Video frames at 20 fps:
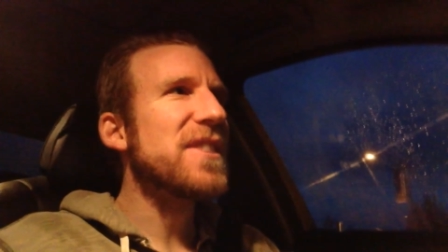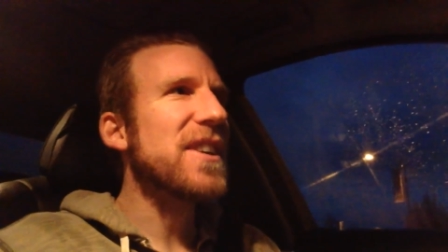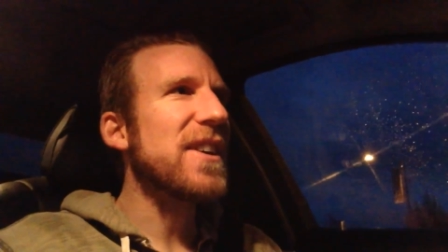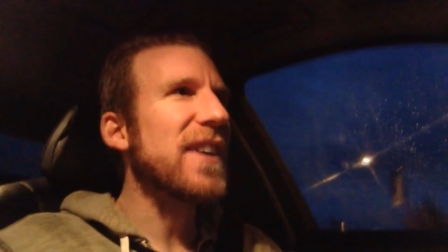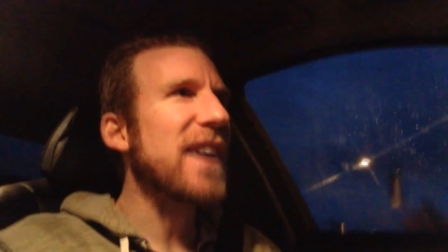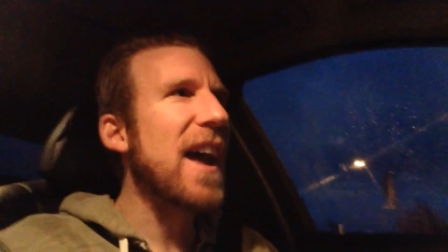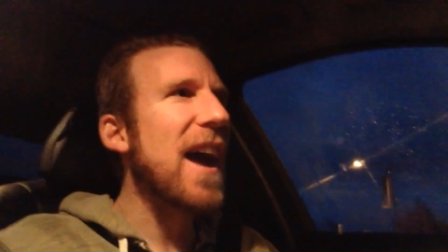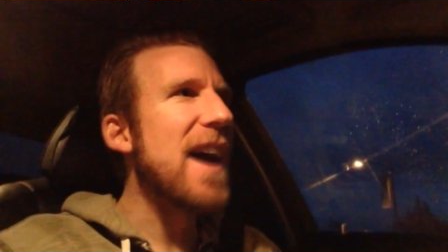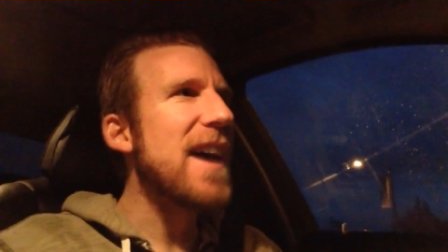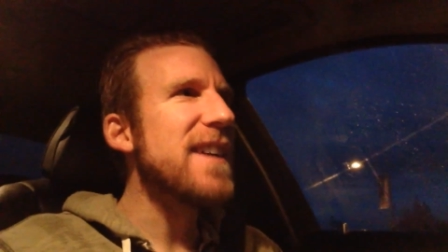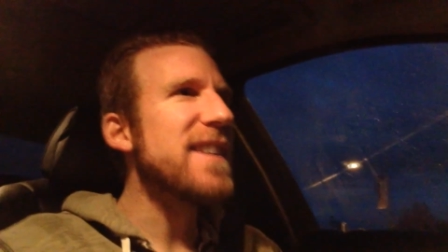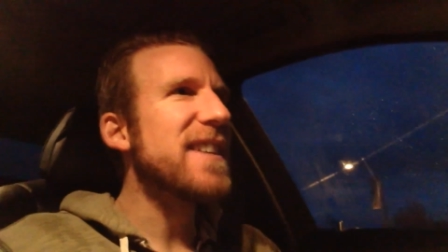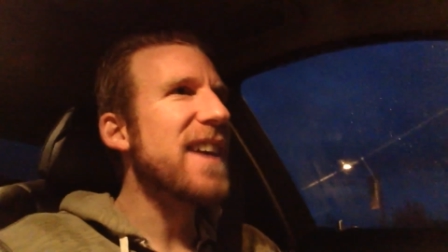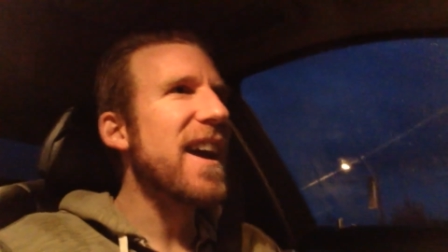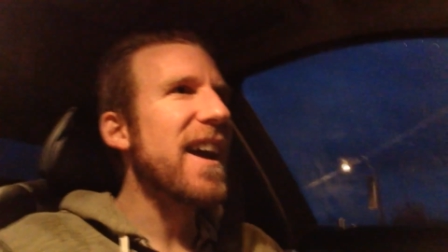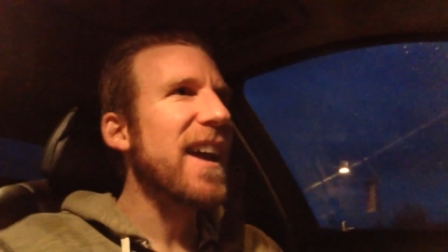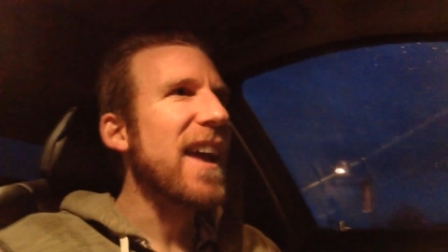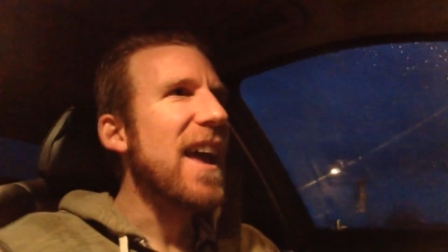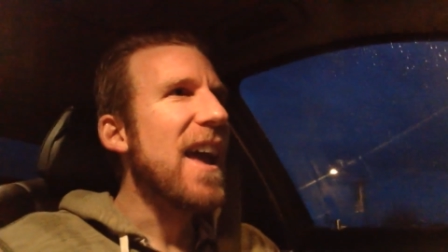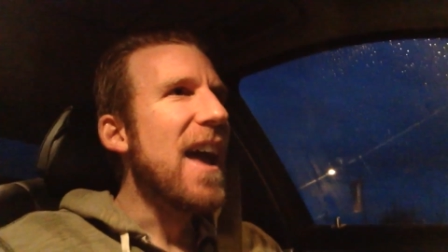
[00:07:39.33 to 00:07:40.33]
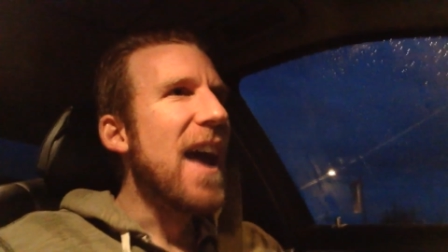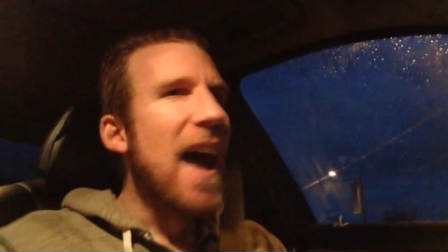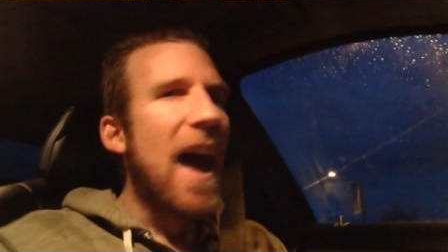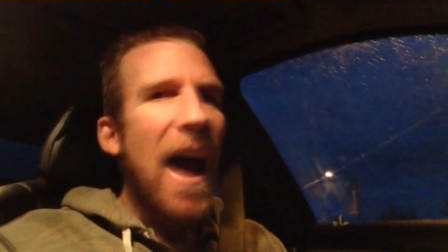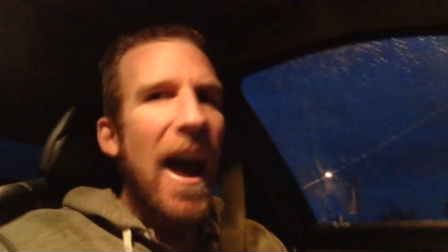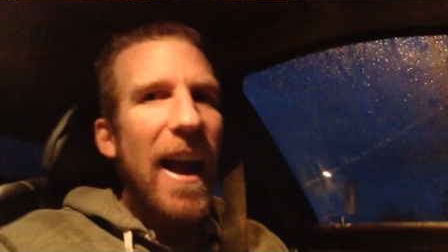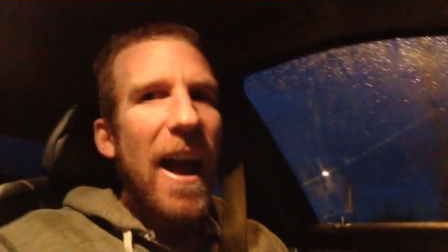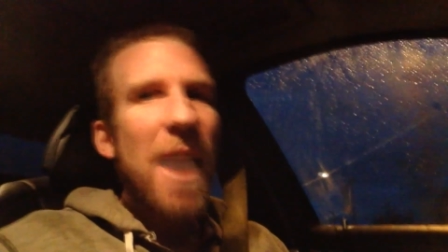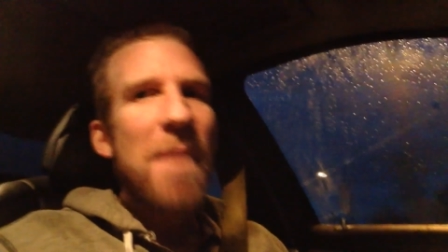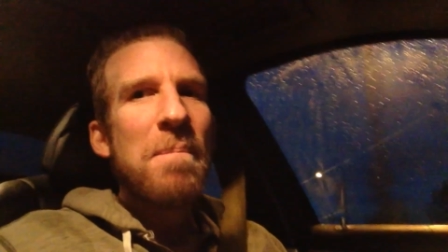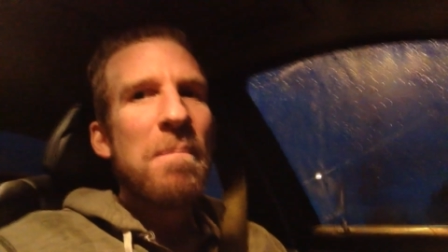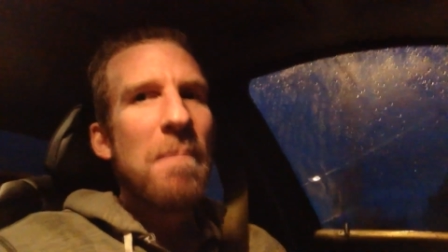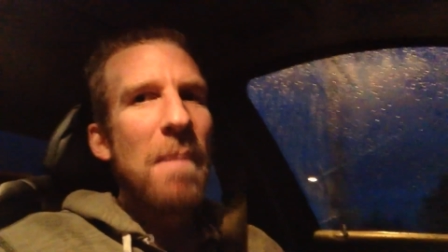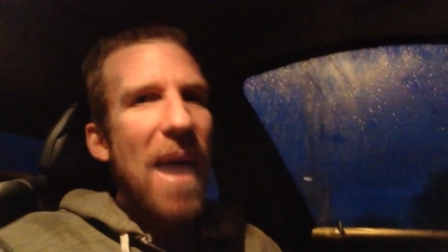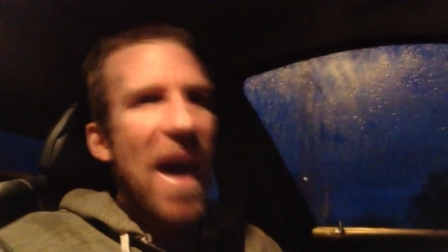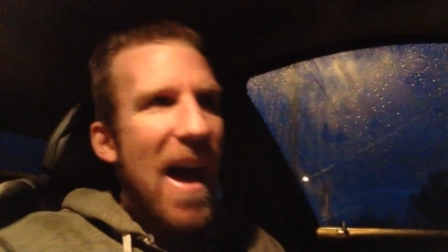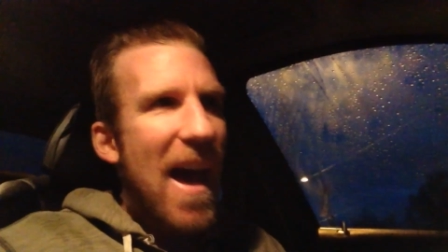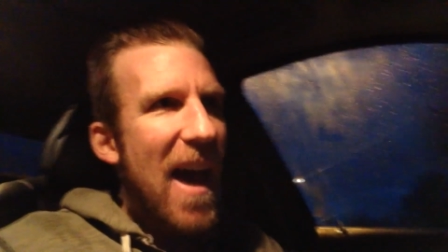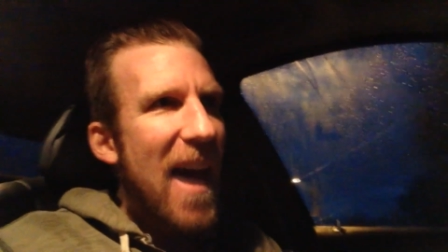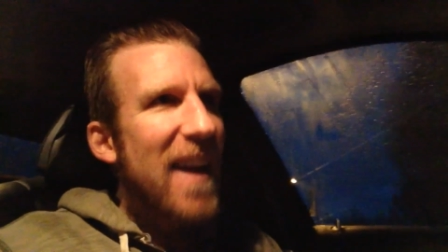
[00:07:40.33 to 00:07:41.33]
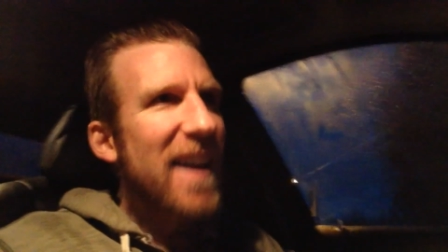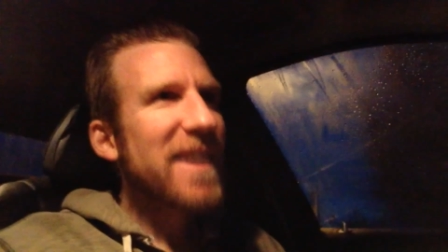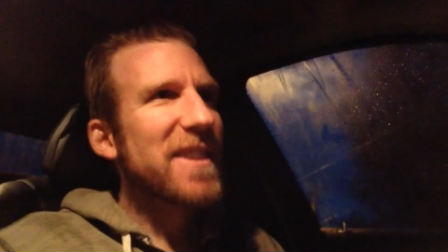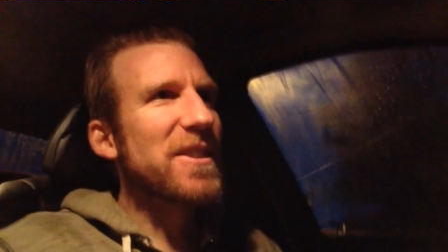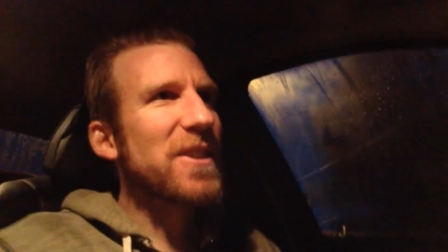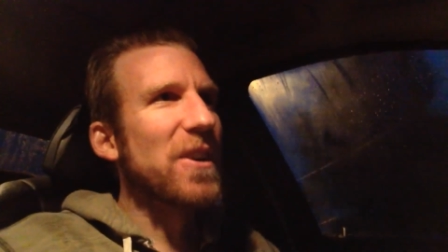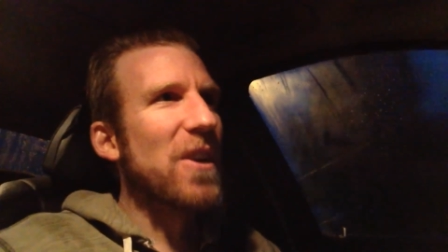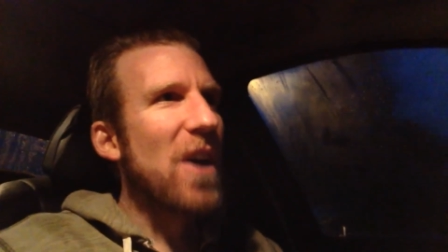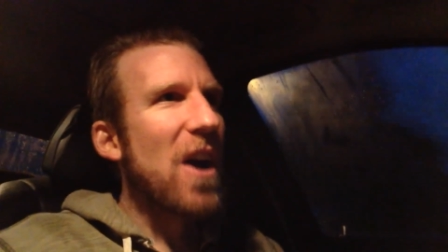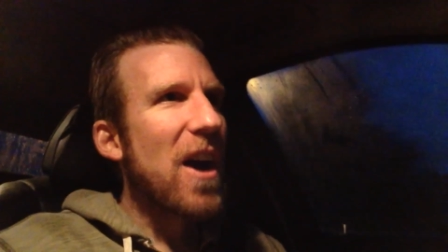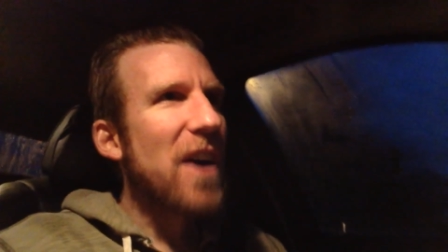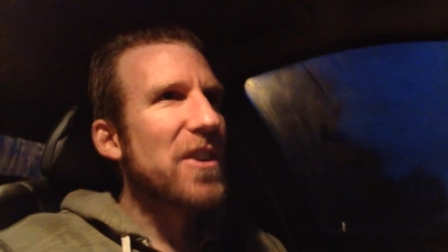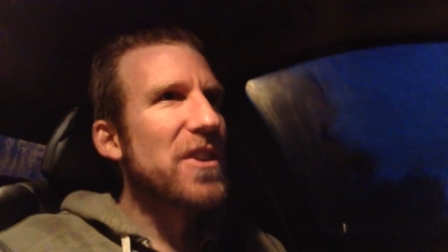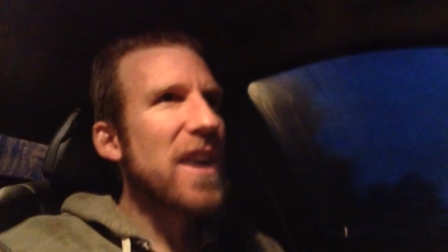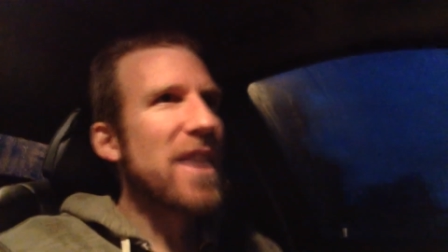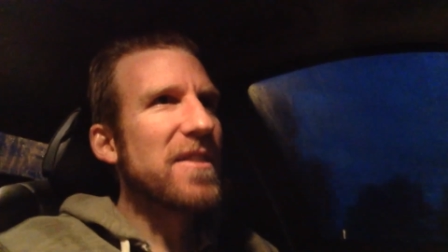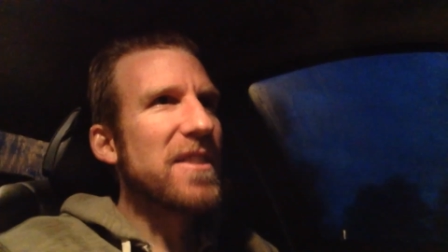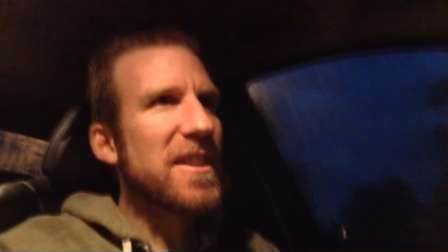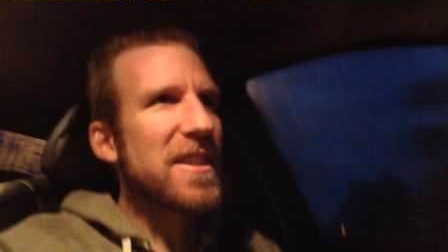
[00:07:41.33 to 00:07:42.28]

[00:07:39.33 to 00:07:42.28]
So guys, like, I got mad external hard drives.